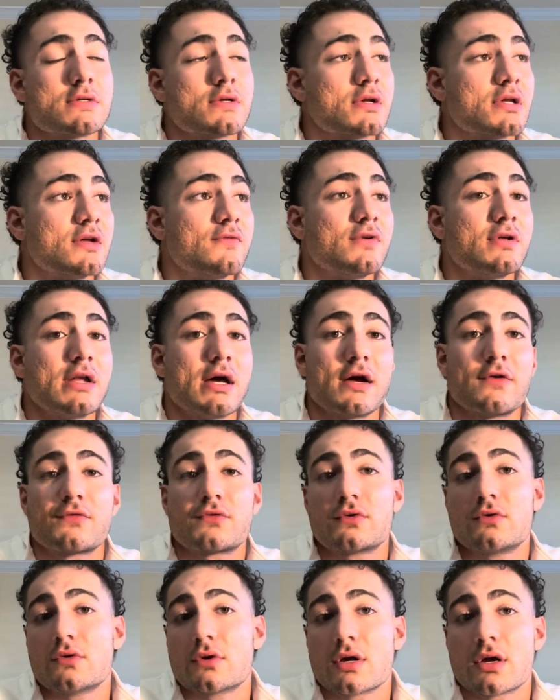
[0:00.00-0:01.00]
are given
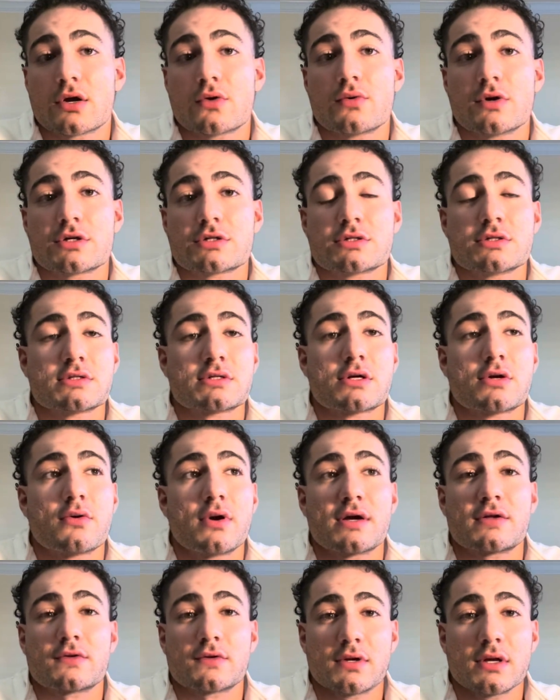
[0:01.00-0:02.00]
after you get questions
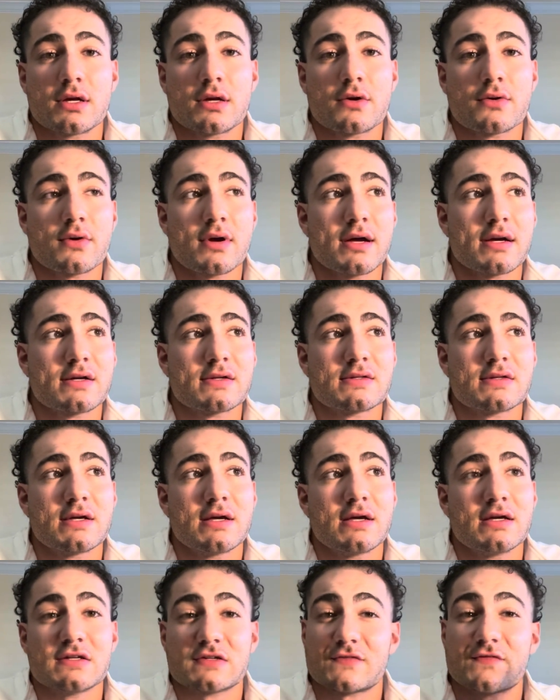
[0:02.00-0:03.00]
correct or incorrect
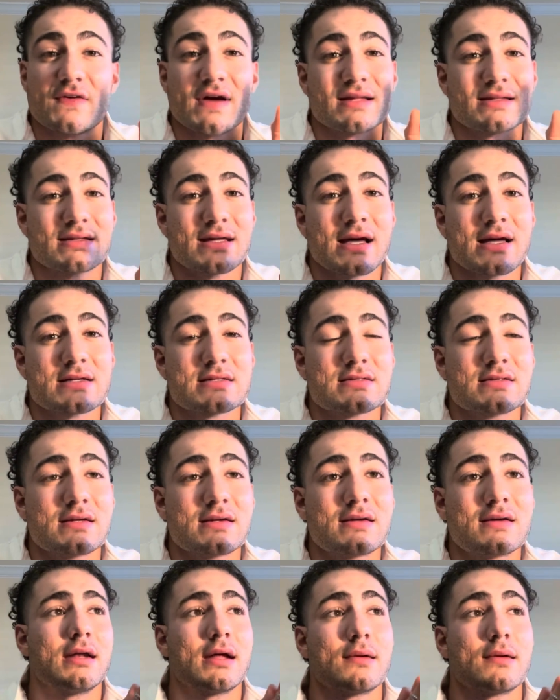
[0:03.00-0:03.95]
is fantastic.